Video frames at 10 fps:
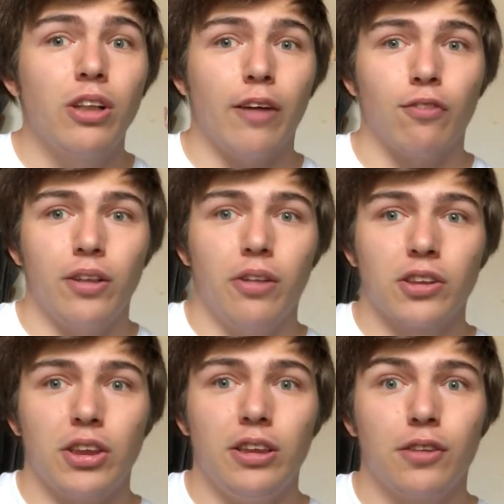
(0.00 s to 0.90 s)
definitely
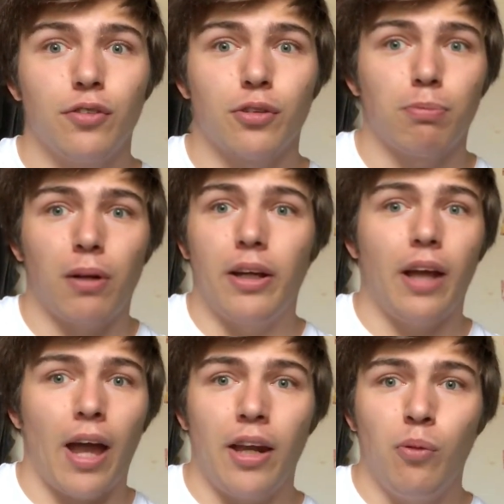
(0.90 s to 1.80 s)
going to see this if you're
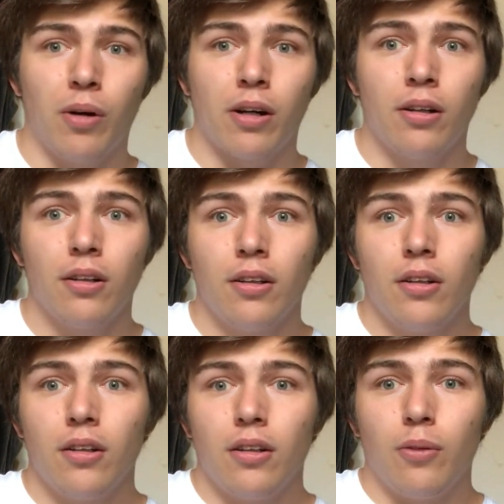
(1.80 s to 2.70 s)
playing anywhere
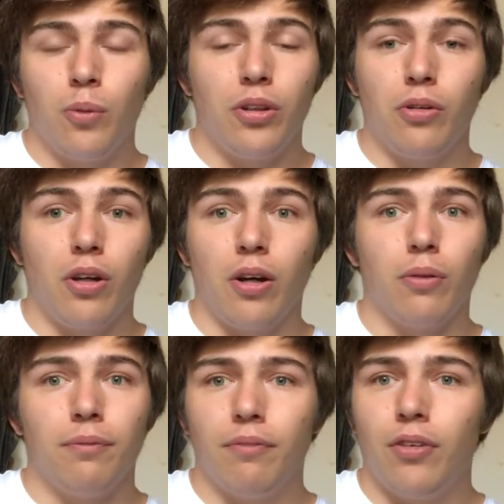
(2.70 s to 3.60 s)
with
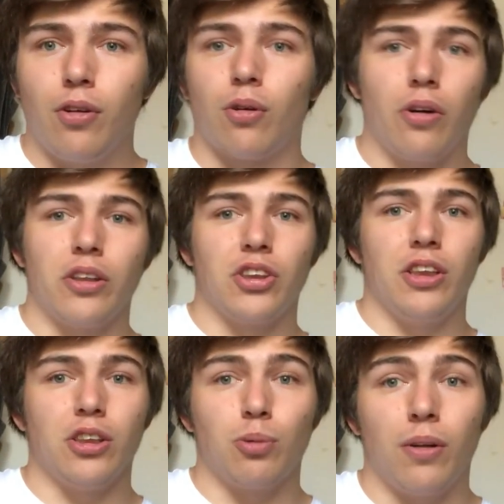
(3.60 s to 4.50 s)
Yu-Gi-Oh! You're going to
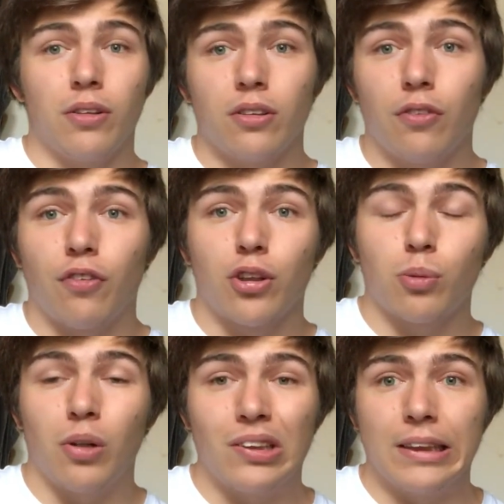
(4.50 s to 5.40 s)
see this one. The
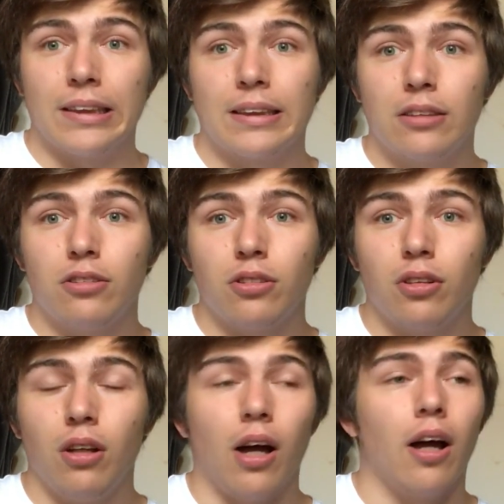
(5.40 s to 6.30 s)
first one is
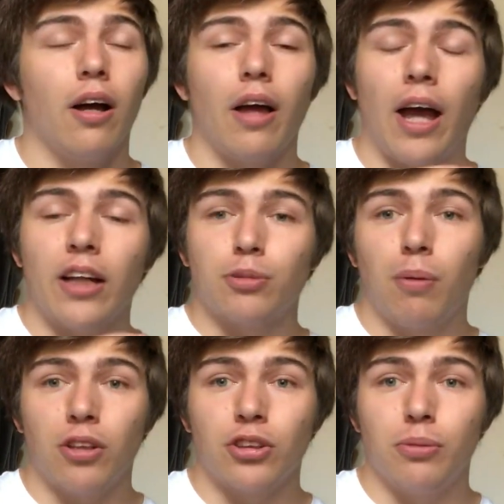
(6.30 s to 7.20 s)
Ash
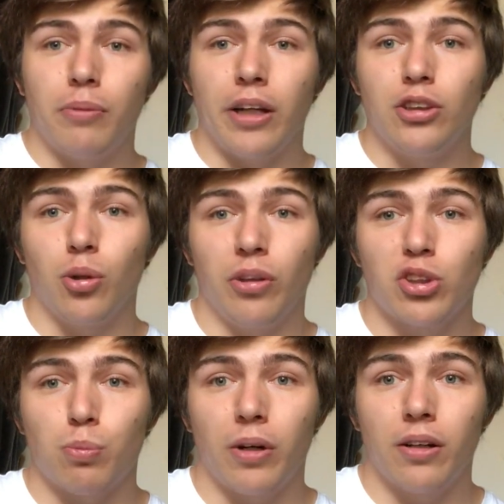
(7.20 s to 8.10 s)
Blossom and
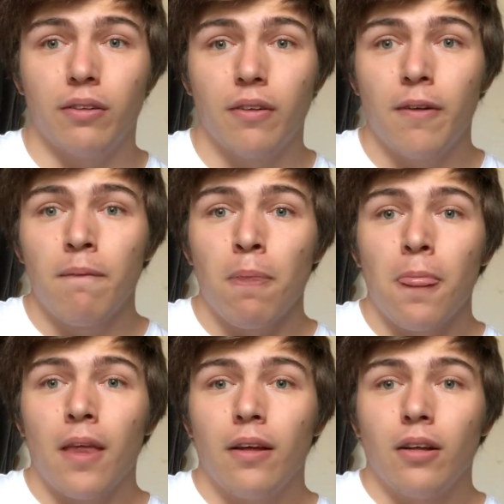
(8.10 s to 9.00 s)
Joyous Spring.
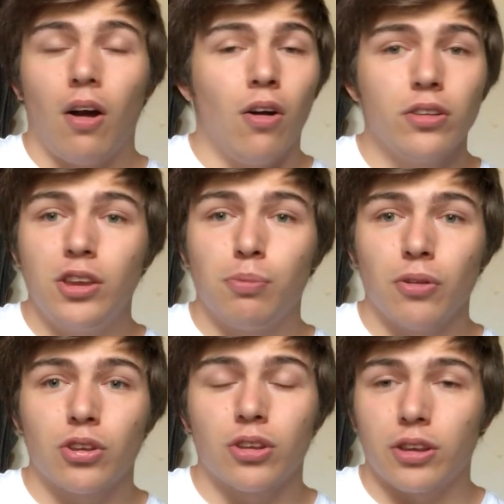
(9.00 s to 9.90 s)
All these
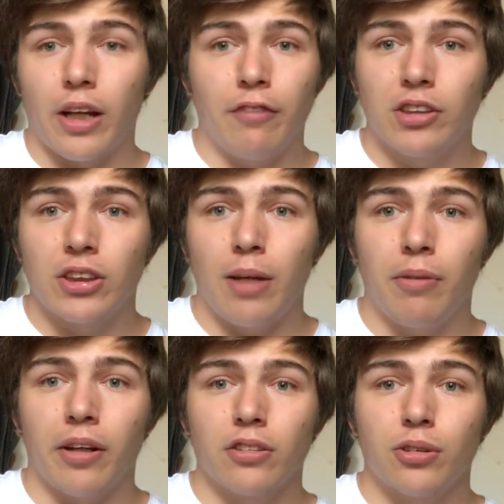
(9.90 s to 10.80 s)
monsters have the same
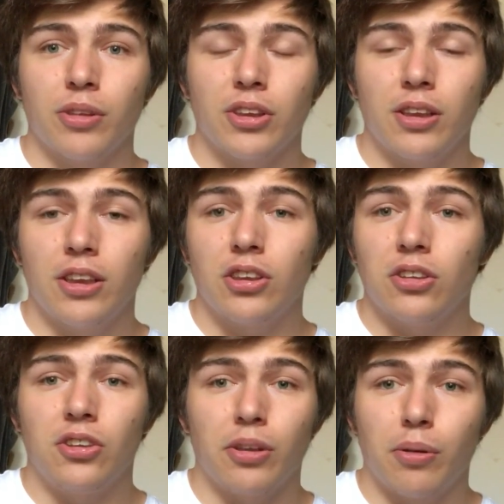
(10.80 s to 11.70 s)
characteristics:
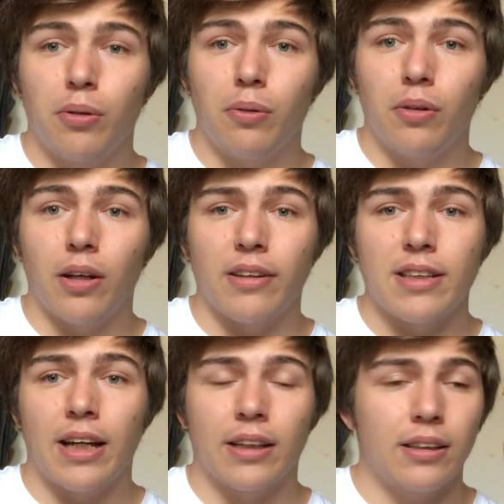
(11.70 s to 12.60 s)
0
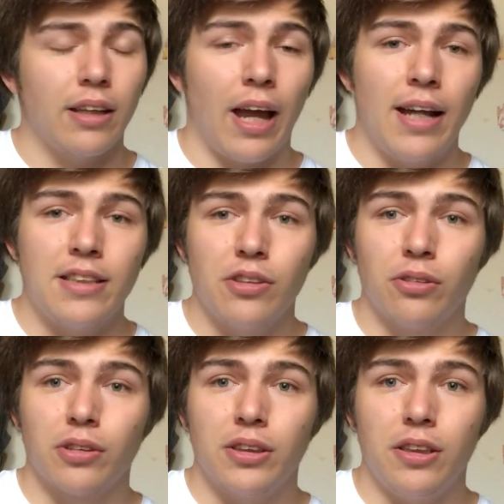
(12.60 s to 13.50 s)
attack,
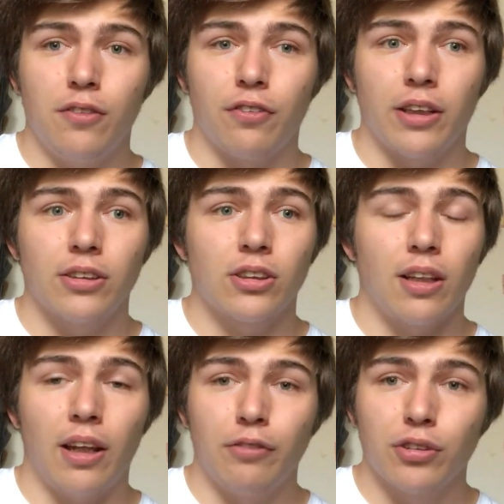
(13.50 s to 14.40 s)
1800 defense,
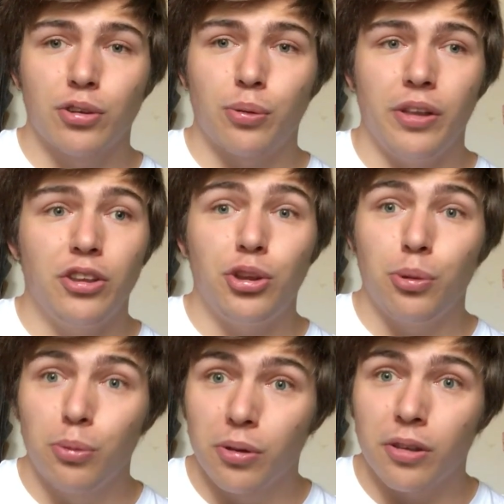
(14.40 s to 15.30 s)
level 3
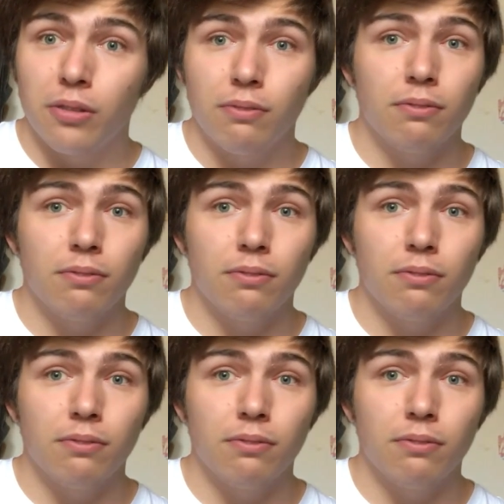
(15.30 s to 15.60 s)
tuner.